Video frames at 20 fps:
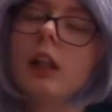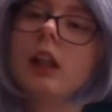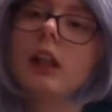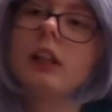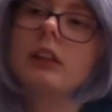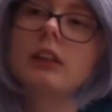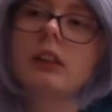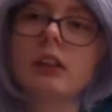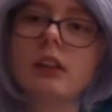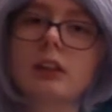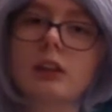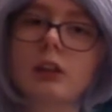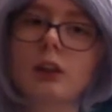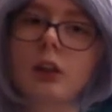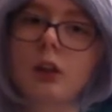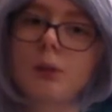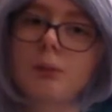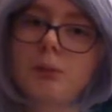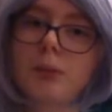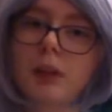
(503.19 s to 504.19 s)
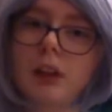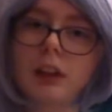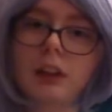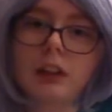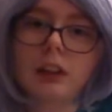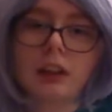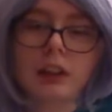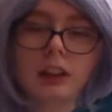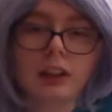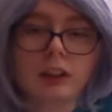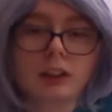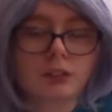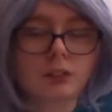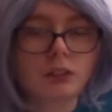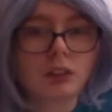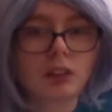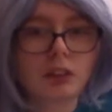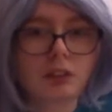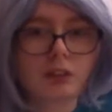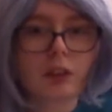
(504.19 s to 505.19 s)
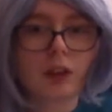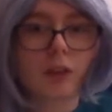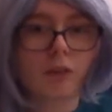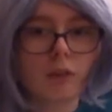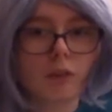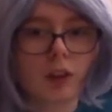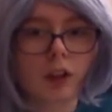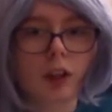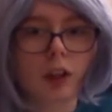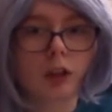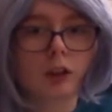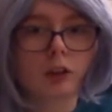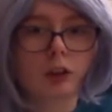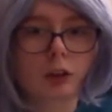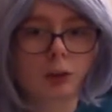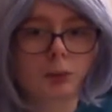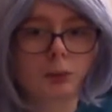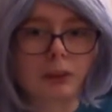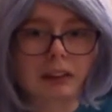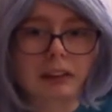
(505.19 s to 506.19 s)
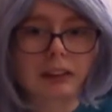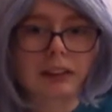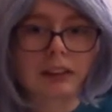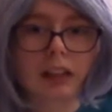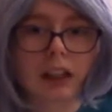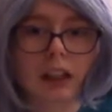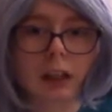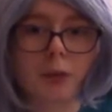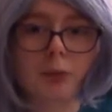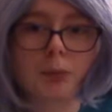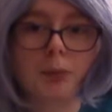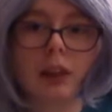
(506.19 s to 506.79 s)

It does not mean it gets rid of it 100%,